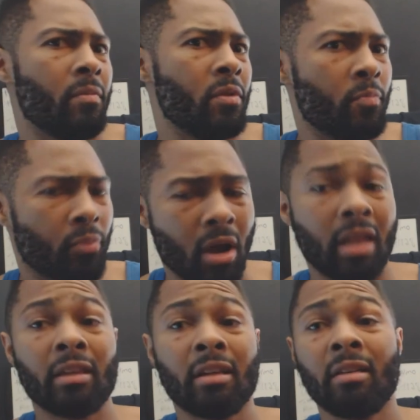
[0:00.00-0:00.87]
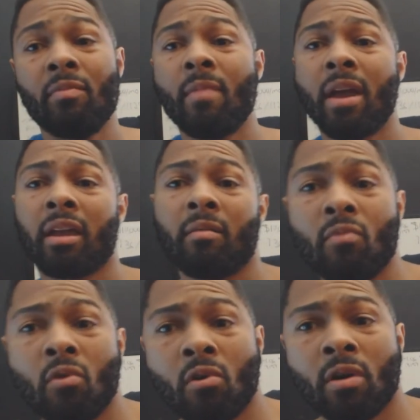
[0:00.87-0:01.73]
You probably could be making
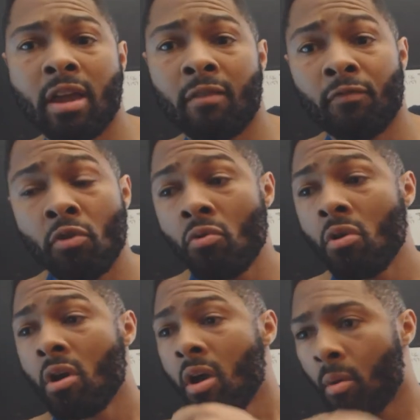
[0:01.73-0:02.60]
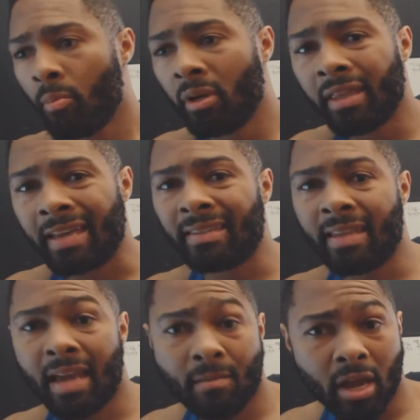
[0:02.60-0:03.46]
more if you put that
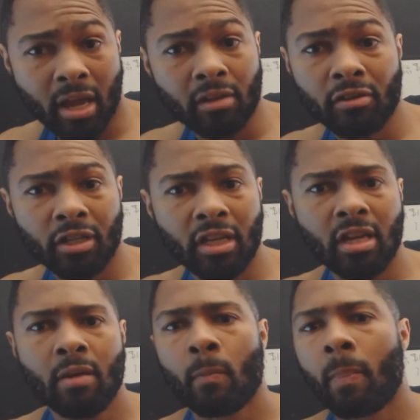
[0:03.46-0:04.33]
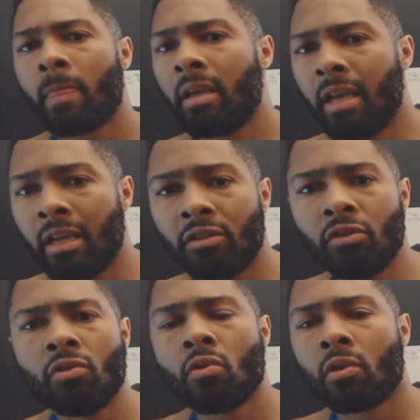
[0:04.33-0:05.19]
same energy
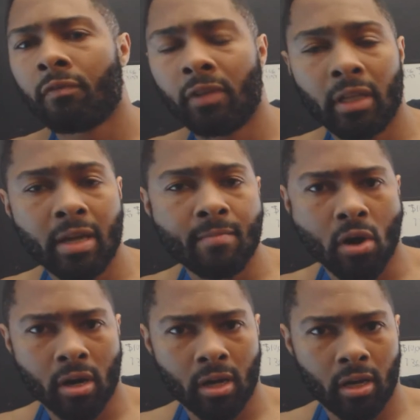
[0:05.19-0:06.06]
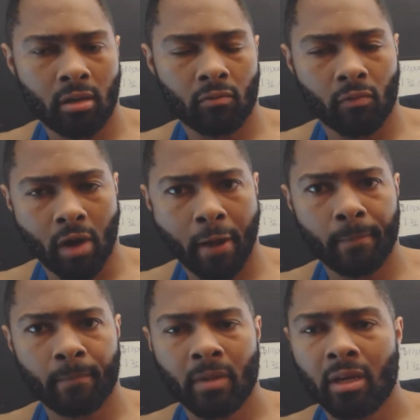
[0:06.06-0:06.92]
into your affiliate marketing,
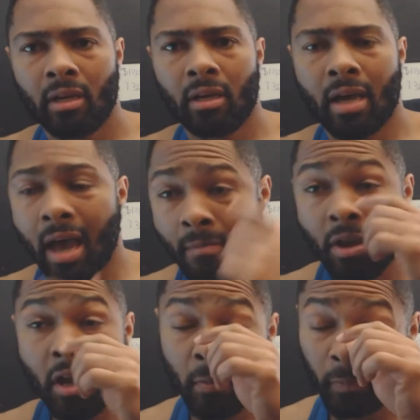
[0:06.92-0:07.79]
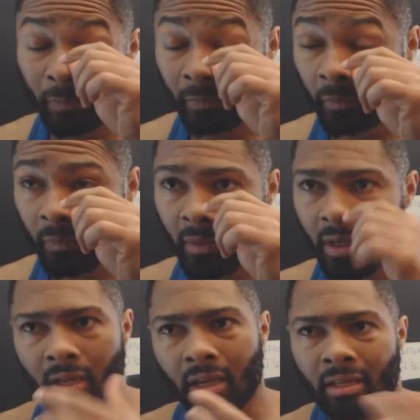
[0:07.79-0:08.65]
right? I mean,
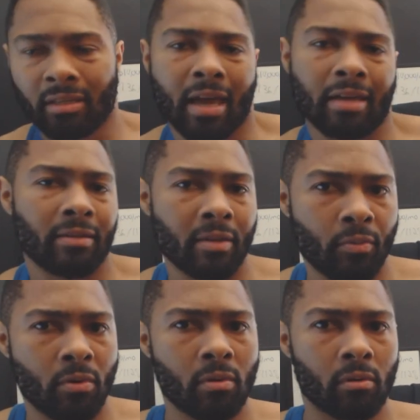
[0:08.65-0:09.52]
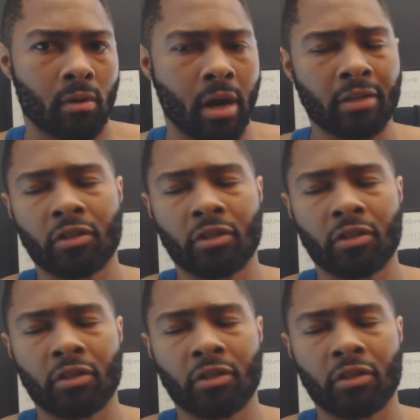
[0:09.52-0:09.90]
it's that simple, right?